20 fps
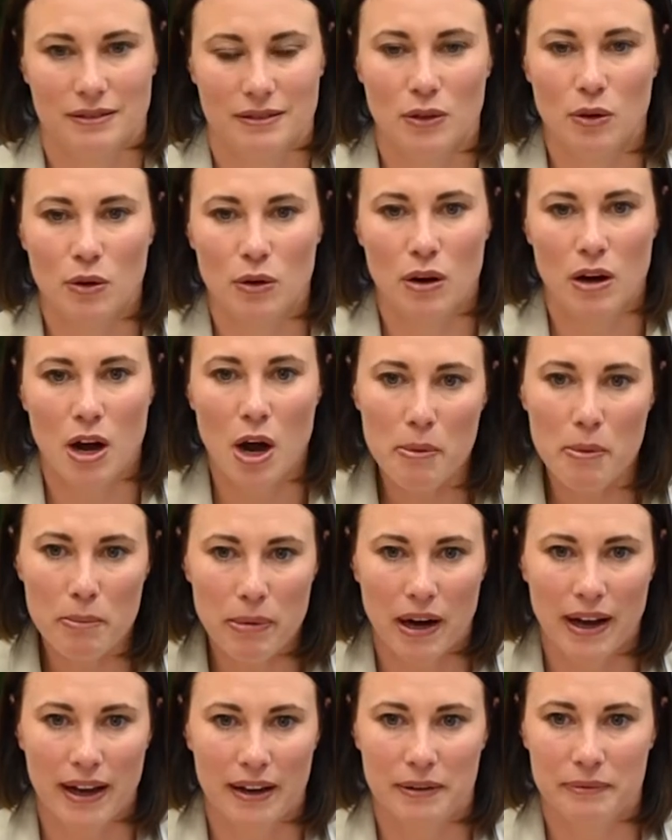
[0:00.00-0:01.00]
or home
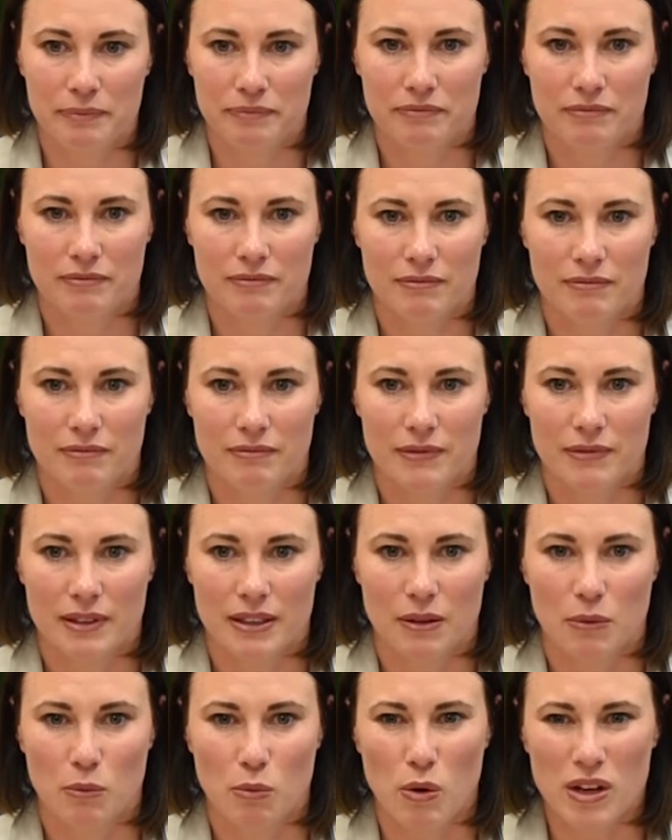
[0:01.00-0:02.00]
buyer,
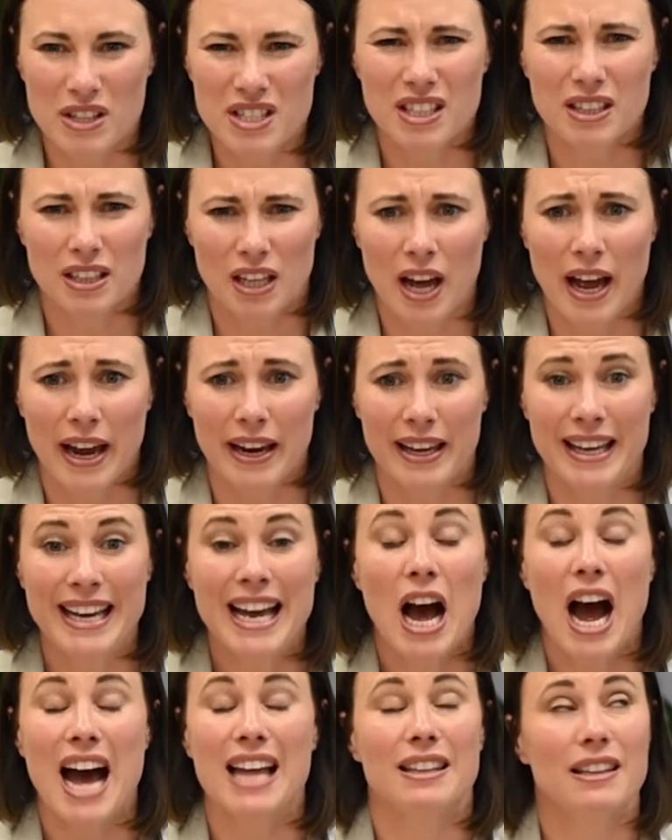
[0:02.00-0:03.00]
what's it like?
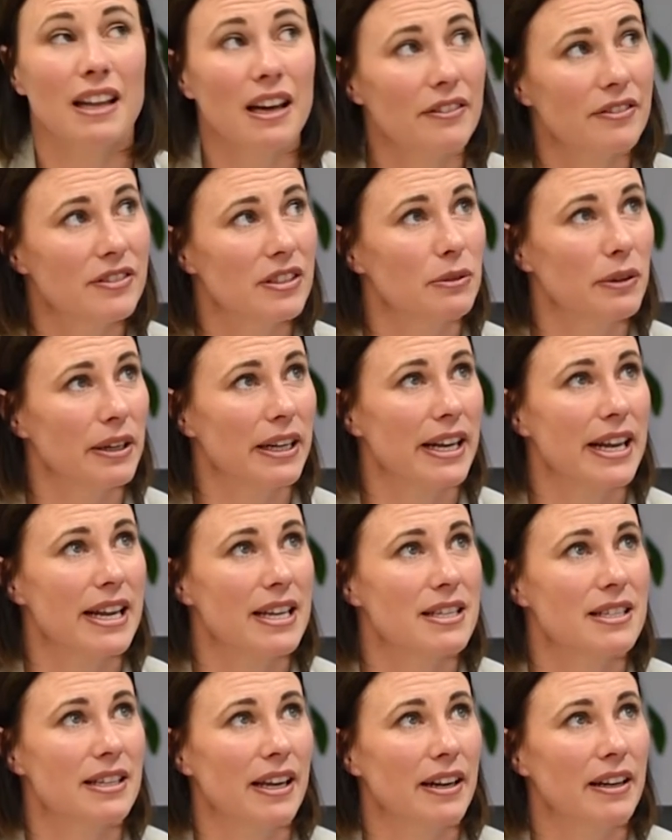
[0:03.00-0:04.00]
I loved it when he
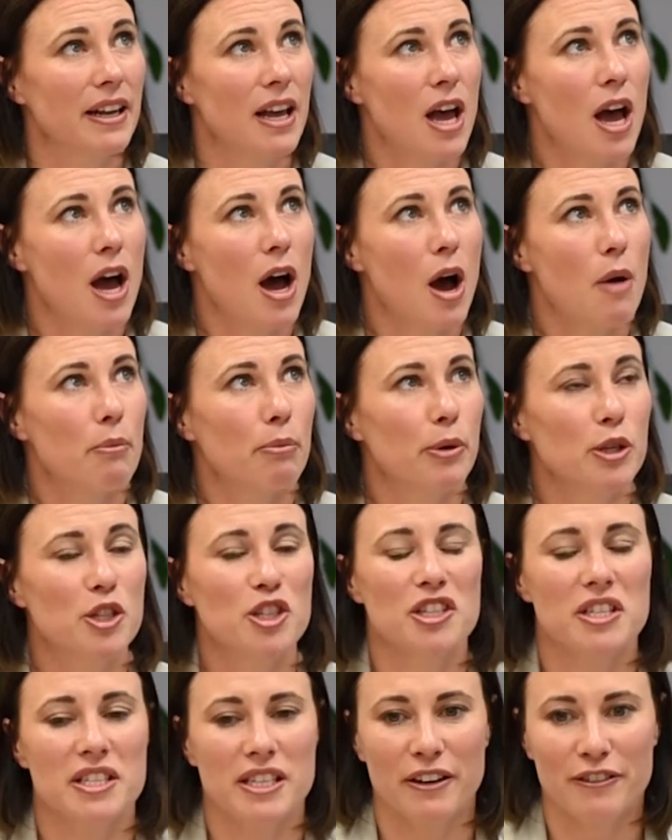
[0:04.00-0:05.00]
said, put
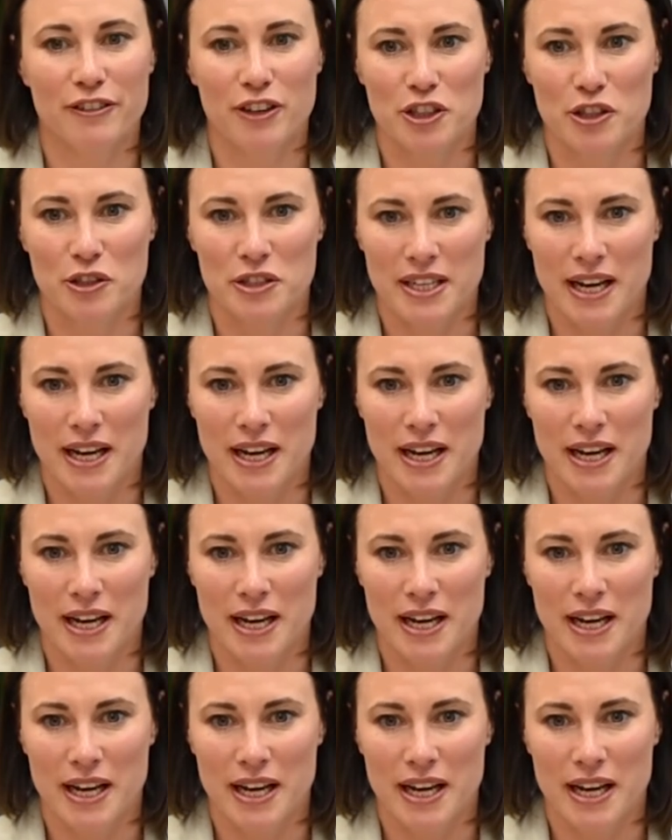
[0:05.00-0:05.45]
yourself on your